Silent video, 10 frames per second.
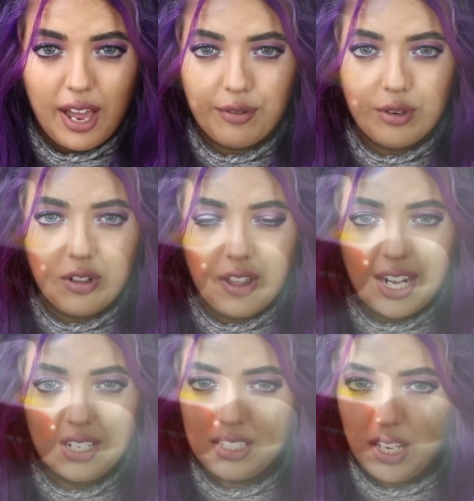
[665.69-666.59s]
Avril
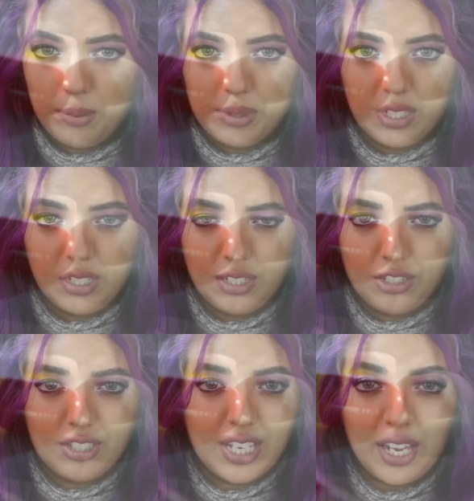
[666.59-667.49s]
had
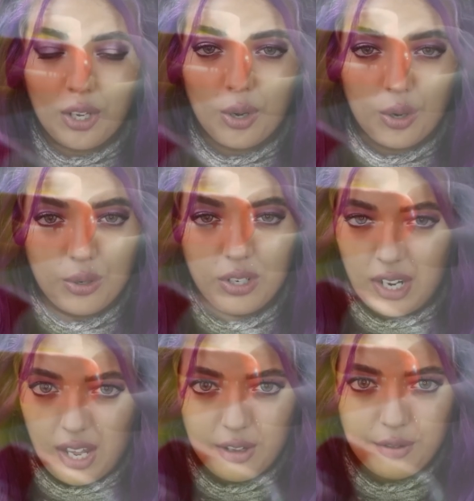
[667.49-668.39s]
attempted to take her
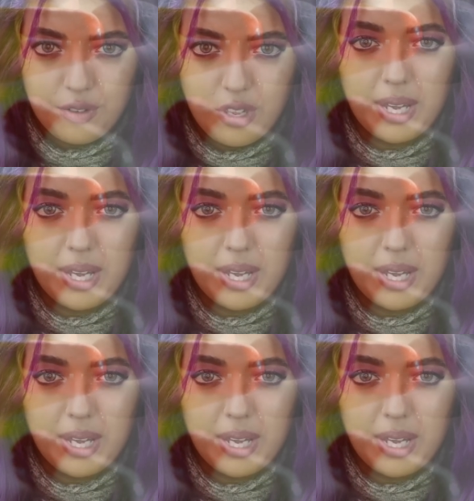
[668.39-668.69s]
own life